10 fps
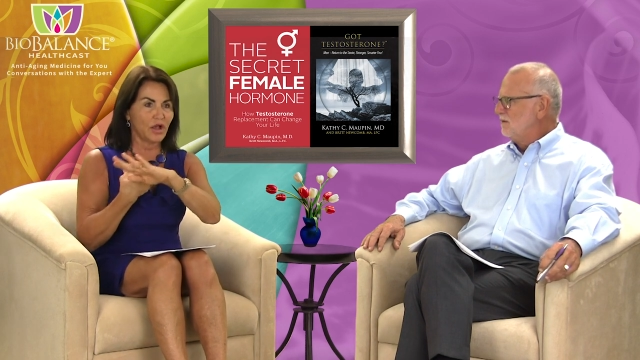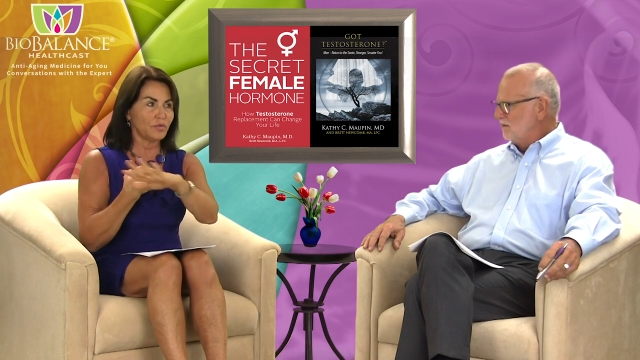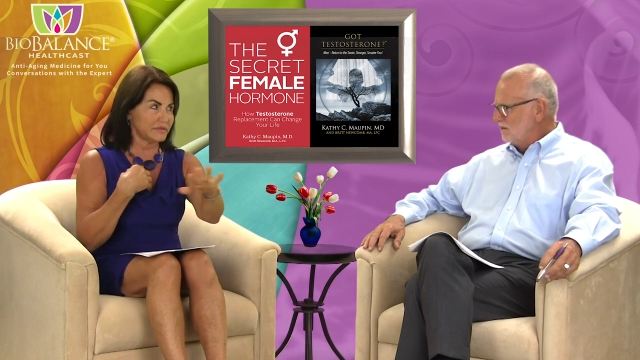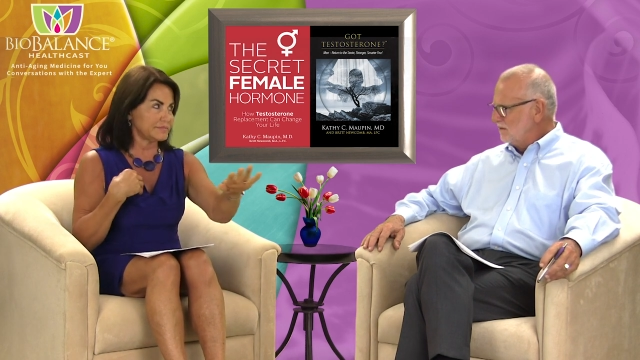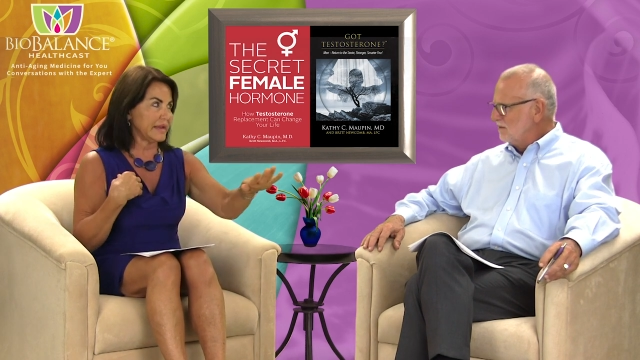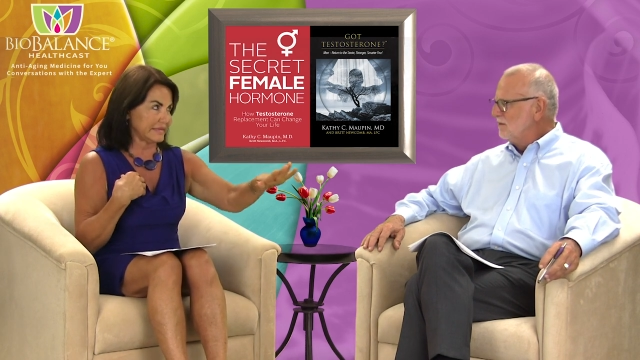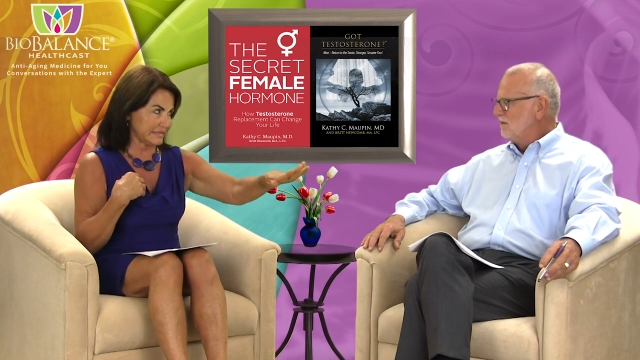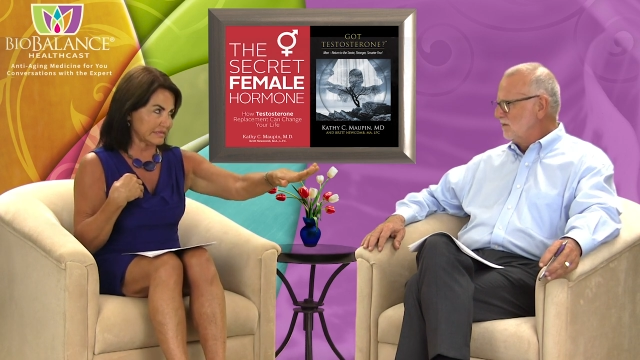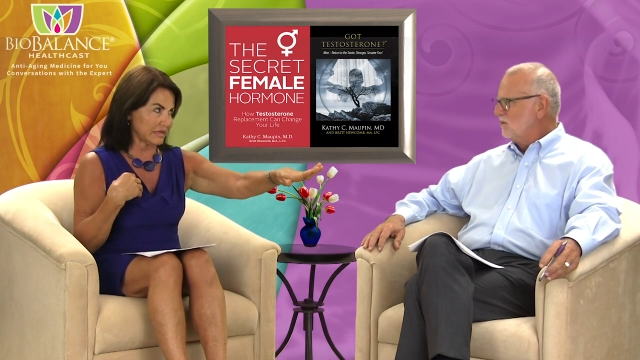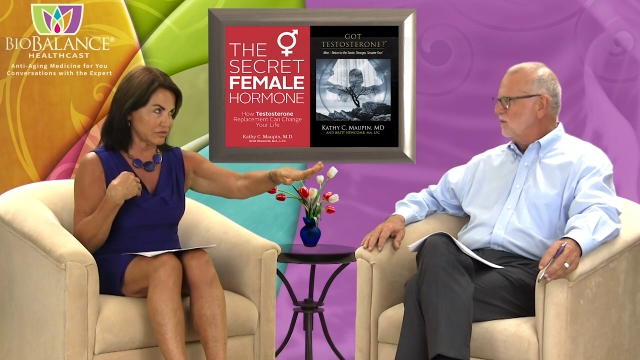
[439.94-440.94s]
Speaker 1: they always make
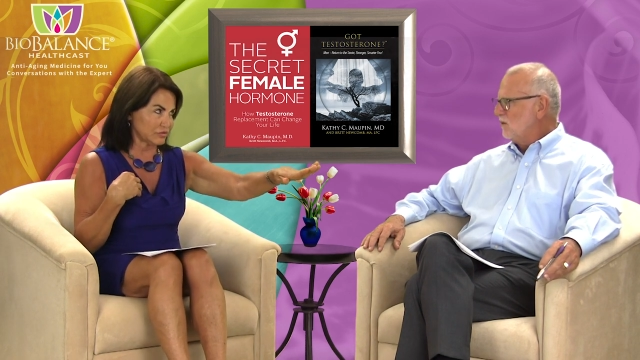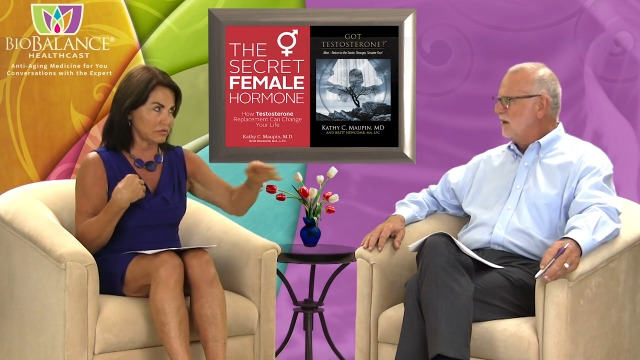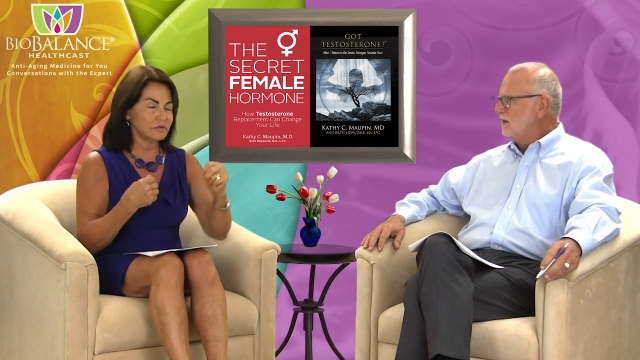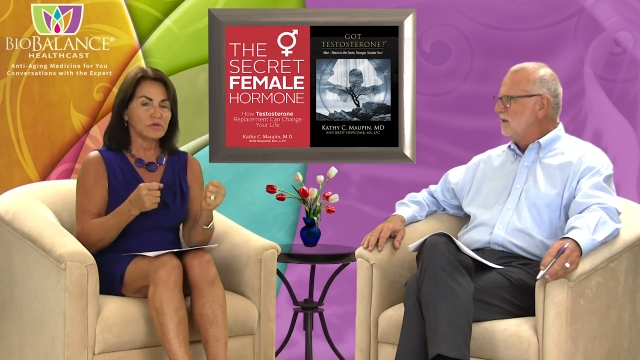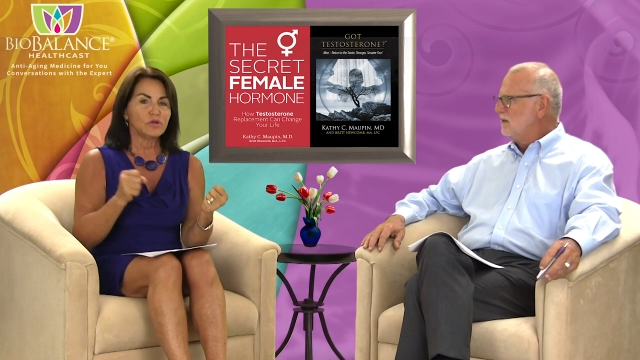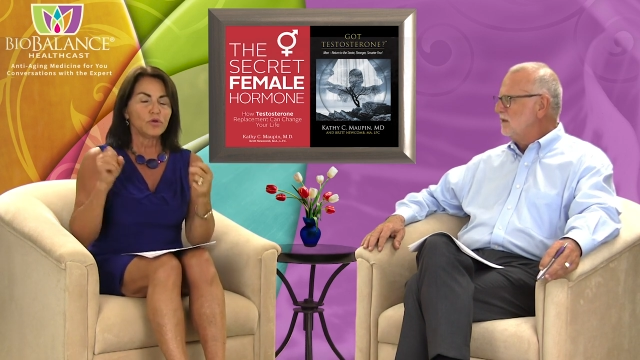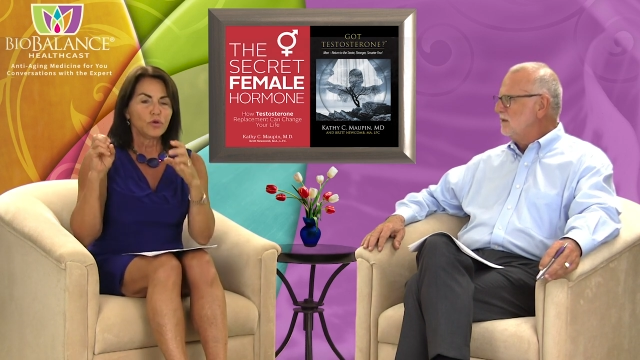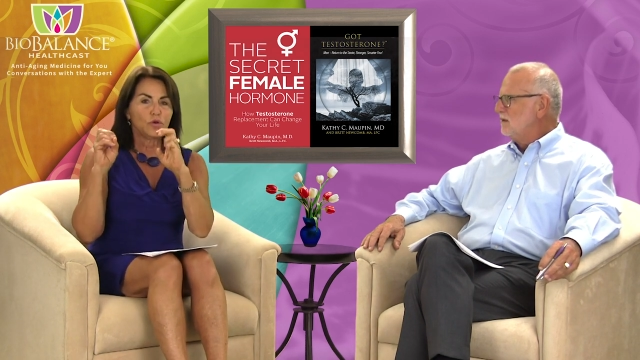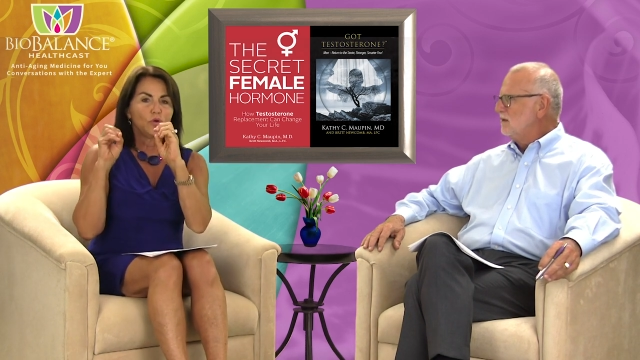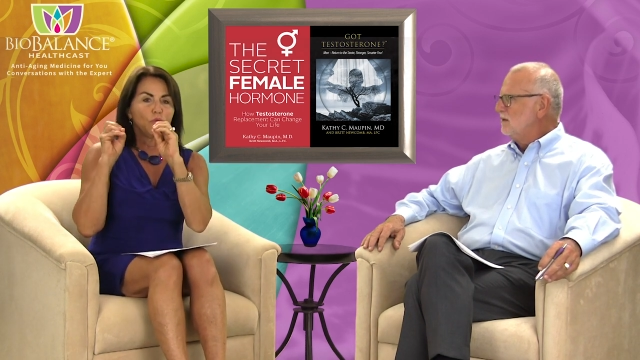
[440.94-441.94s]
testosterone. Right
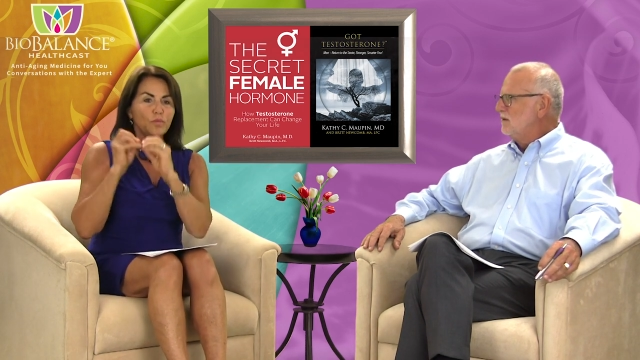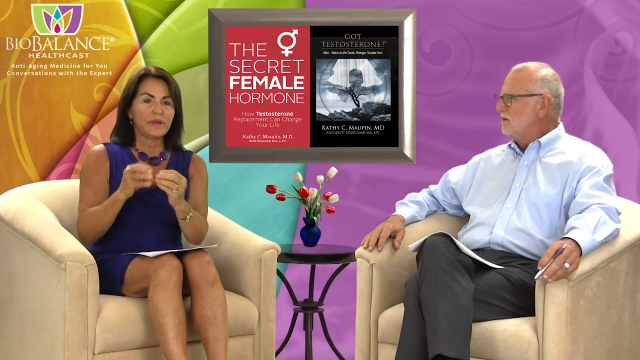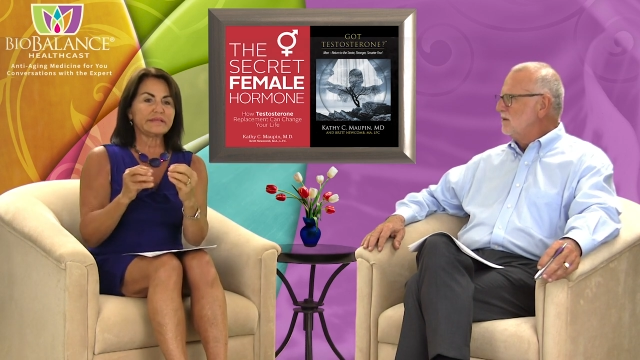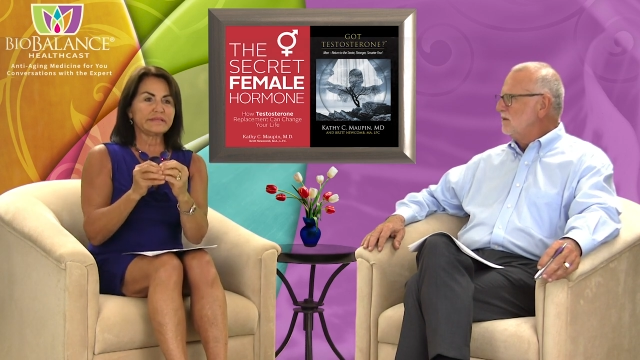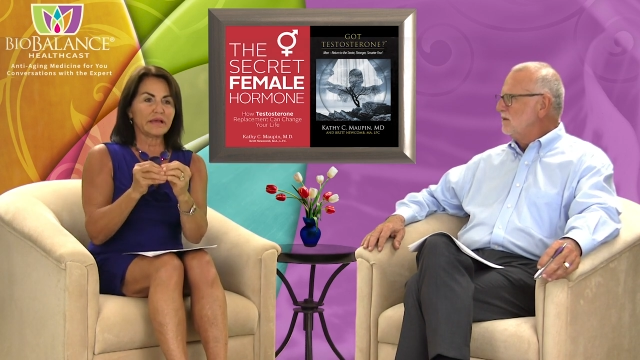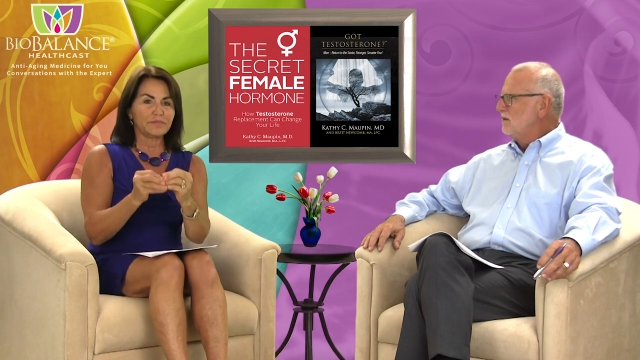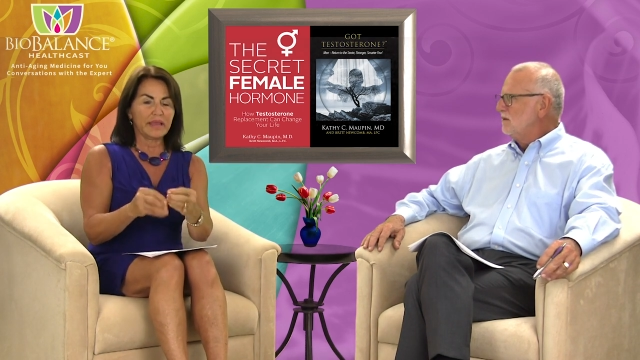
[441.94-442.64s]
we stop